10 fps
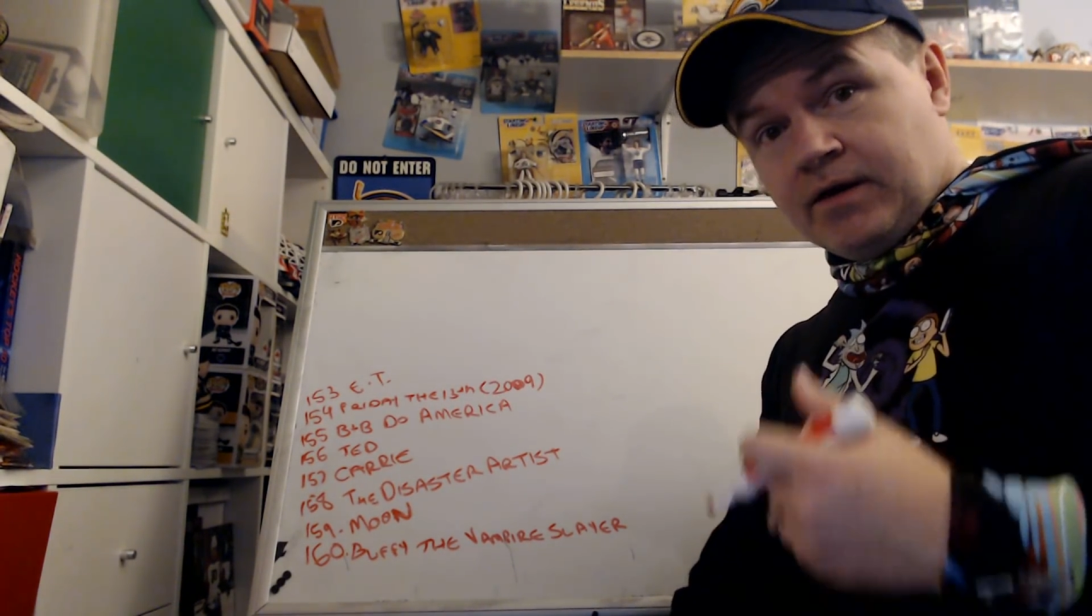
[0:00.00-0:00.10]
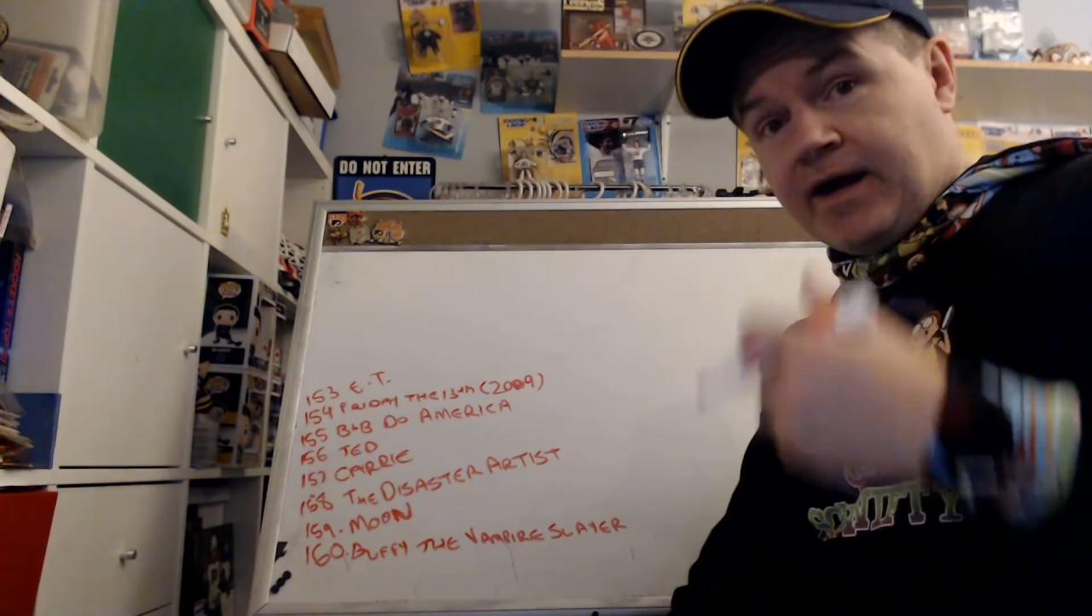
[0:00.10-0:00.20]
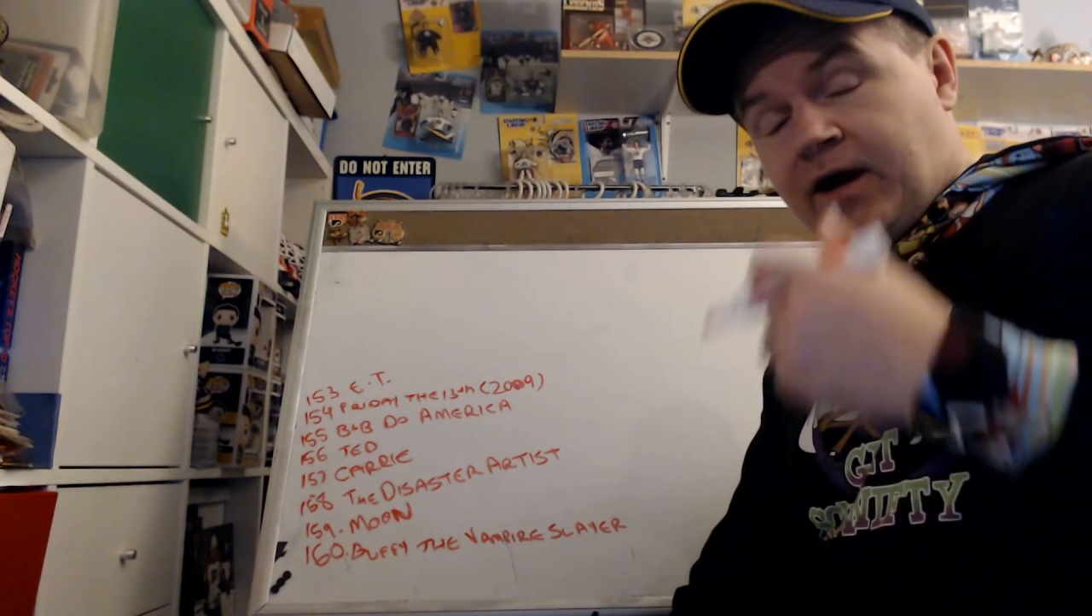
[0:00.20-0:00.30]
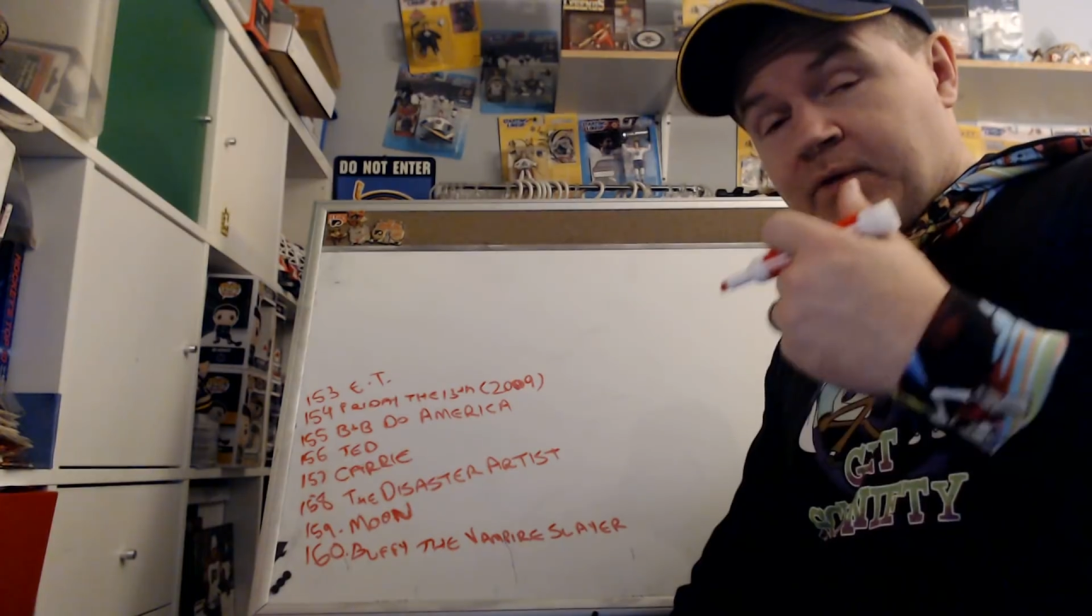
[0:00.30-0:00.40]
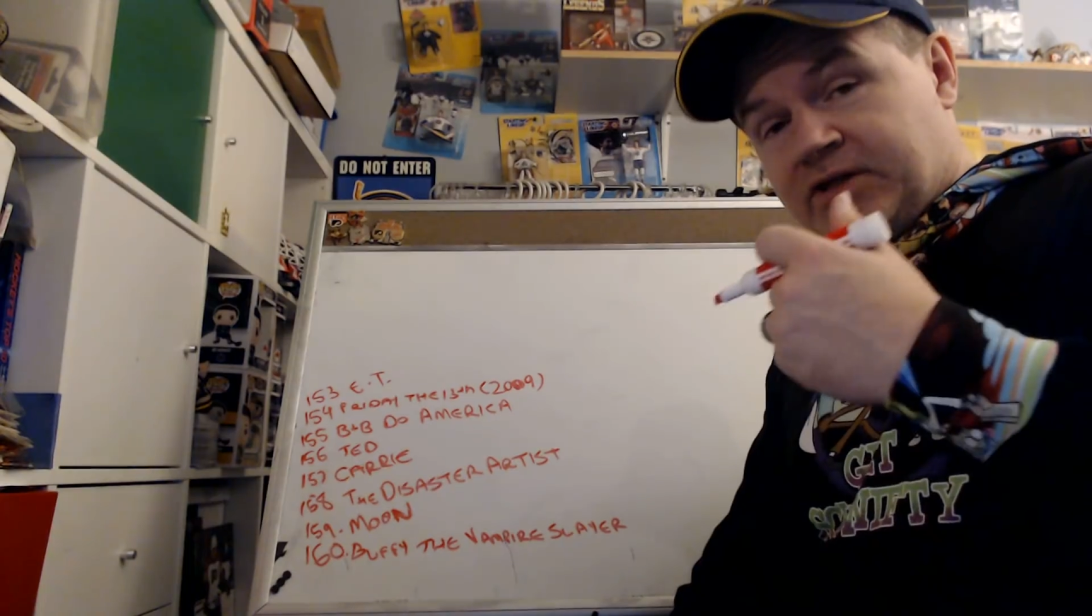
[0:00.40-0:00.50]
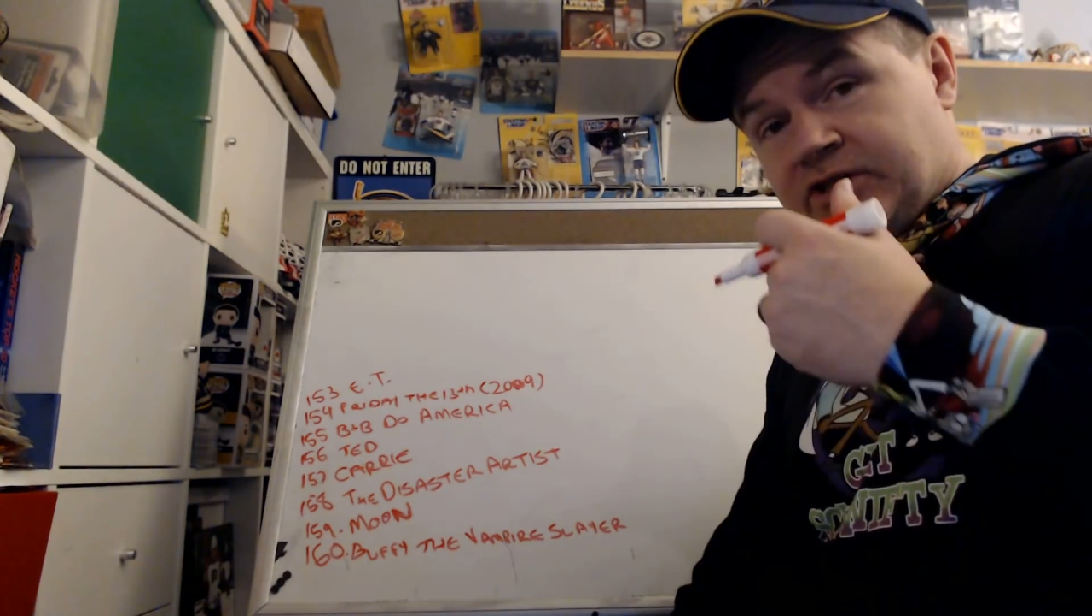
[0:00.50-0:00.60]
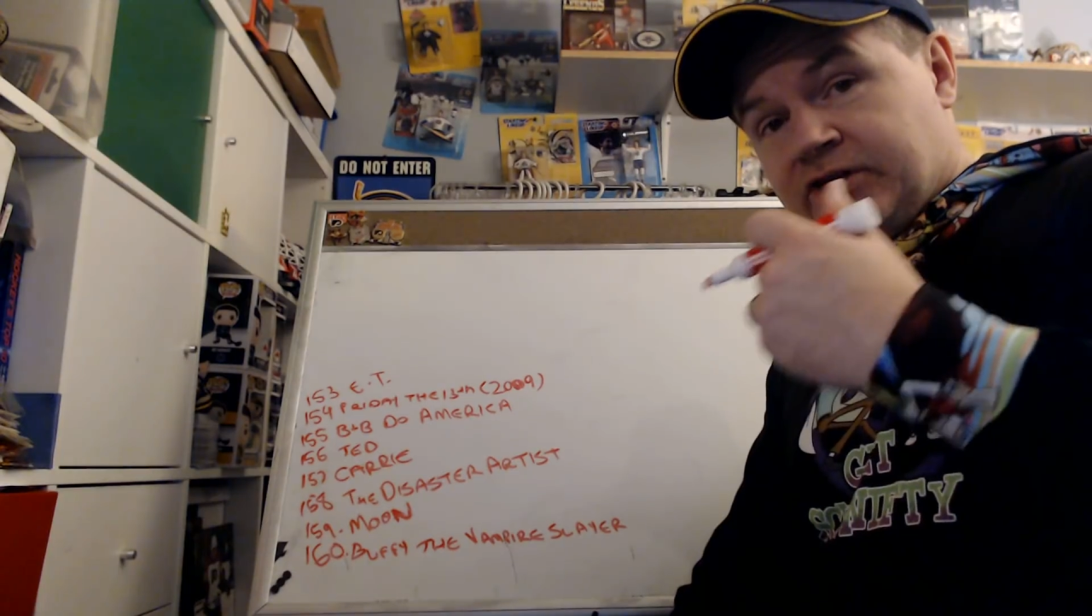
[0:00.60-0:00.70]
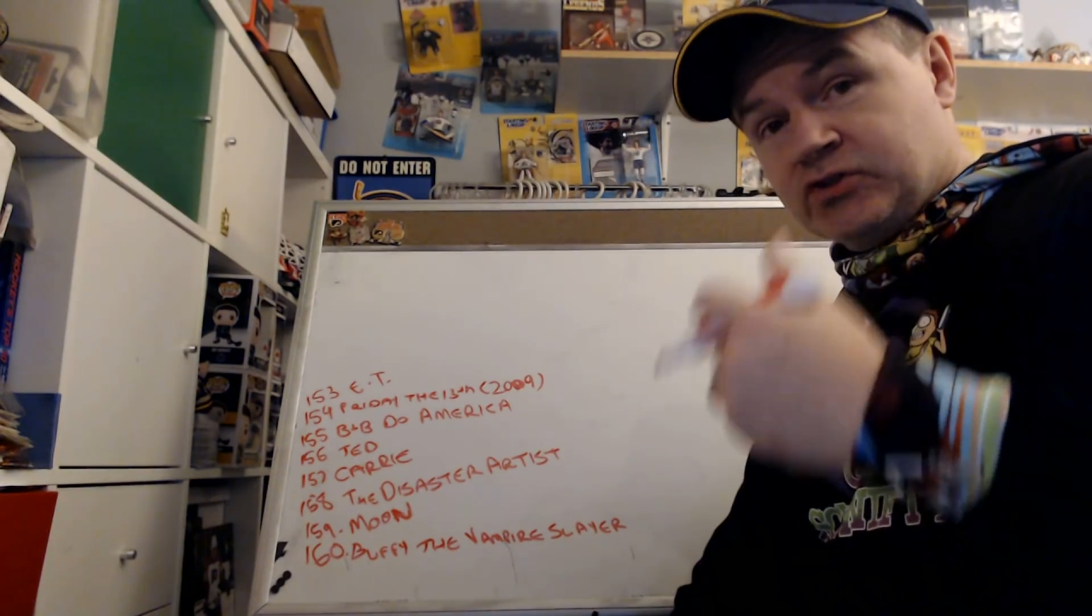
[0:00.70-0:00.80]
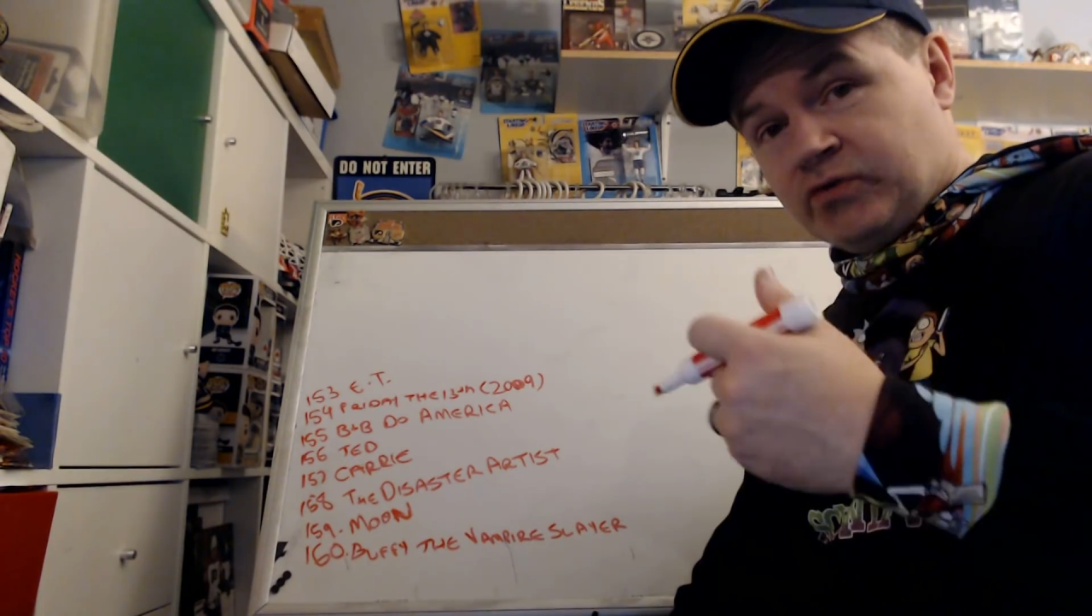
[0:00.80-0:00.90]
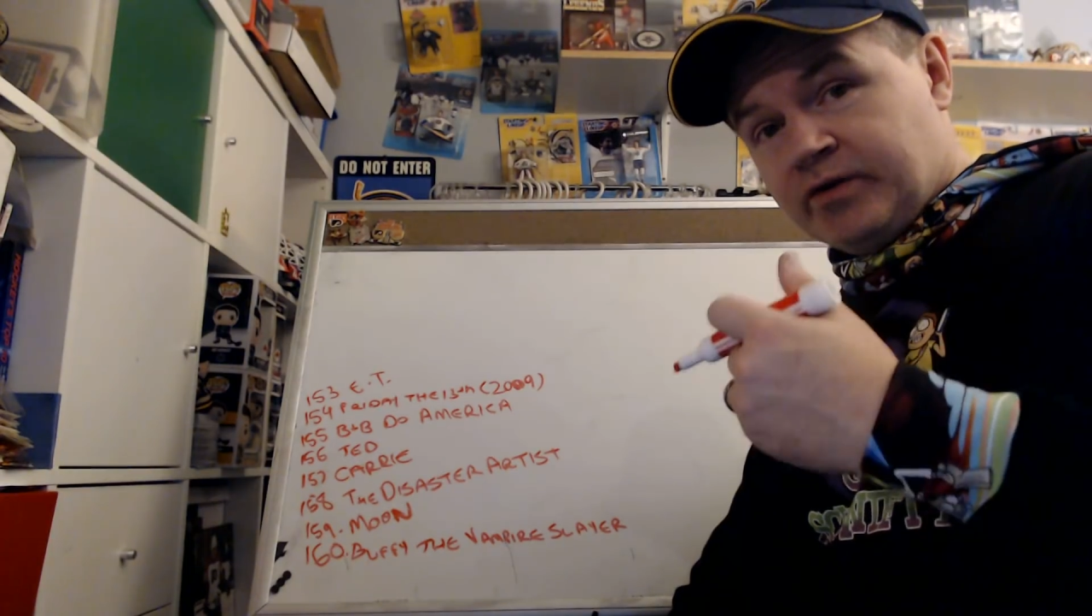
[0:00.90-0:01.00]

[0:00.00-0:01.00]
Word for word: How much I enjoyed